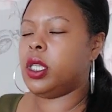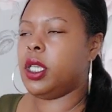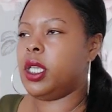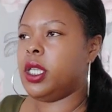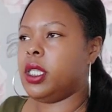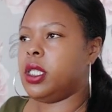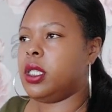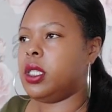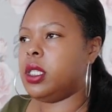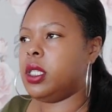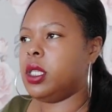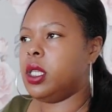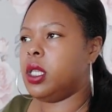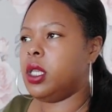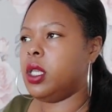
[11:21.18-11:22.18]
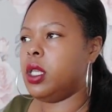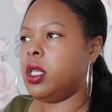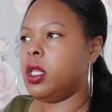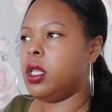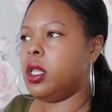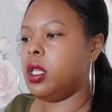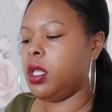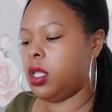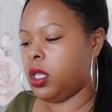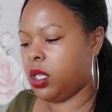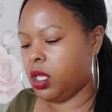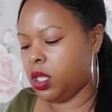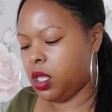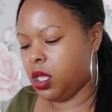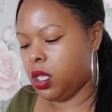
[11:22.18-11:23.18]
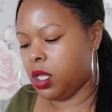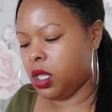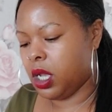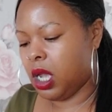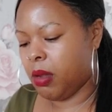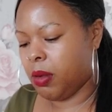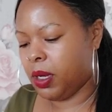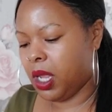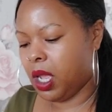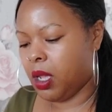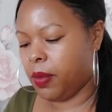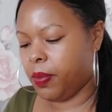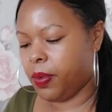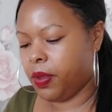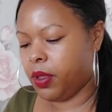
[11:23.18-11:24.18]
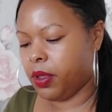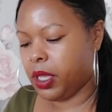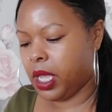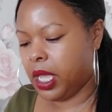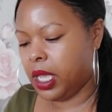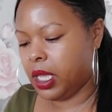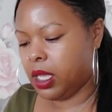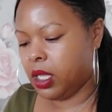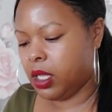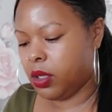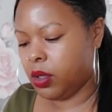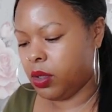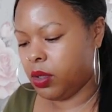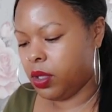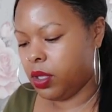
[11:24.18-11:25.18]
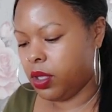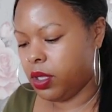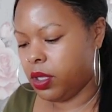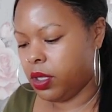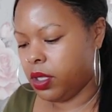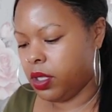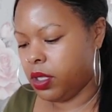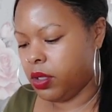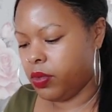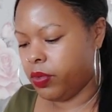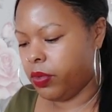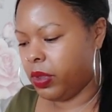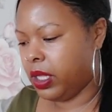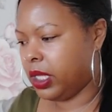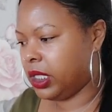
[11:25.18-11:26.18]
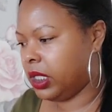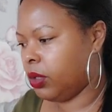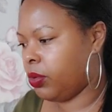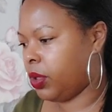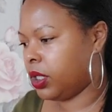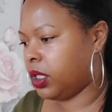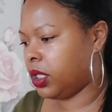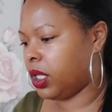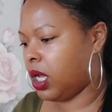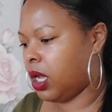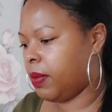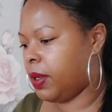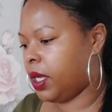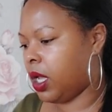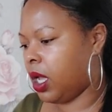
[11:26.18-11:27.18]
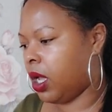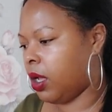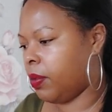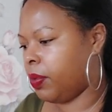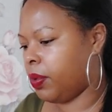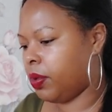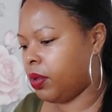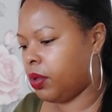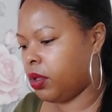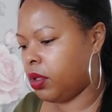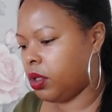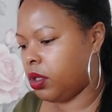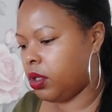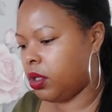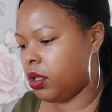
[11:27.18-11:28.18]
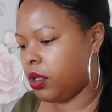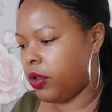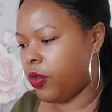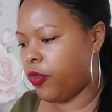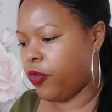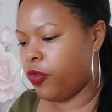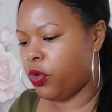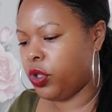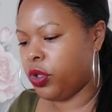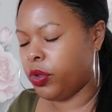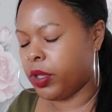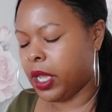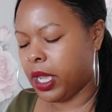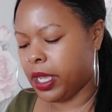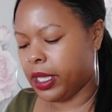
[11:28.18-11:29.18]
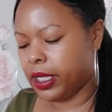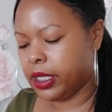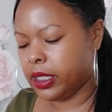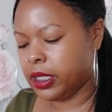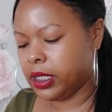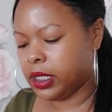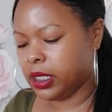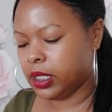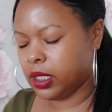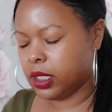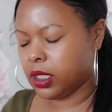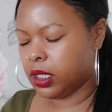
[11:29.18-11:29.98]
is coming up, okay? Let's see what's coming up for you guys.